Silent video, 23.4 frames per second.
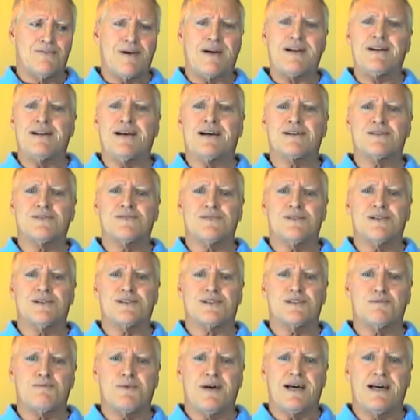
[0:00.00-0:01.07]
Rednecks are
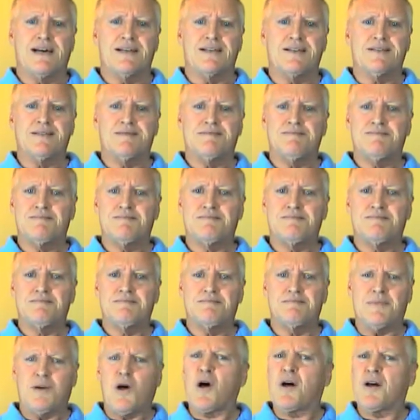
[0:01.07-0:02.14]
just as bad.
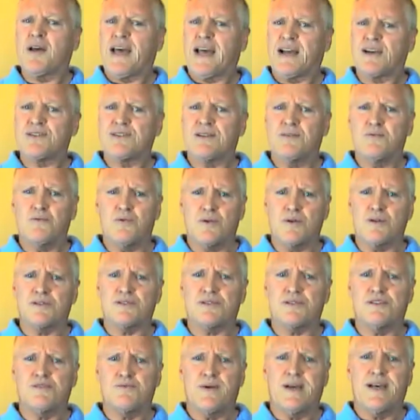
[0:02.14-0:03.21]
Actually
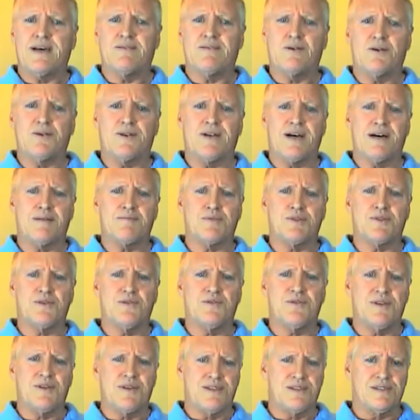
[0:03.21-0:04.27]
worse, because we have all the
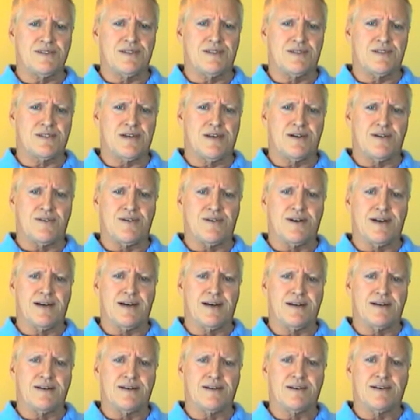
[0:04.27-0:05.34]
opportunities in this country,
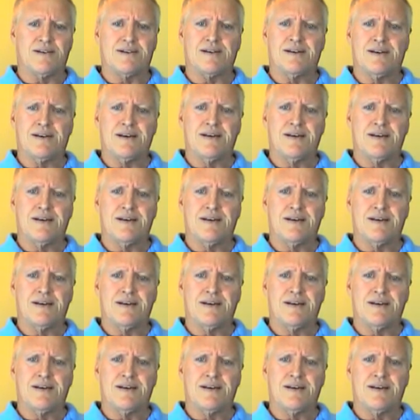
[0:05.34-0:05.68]
and to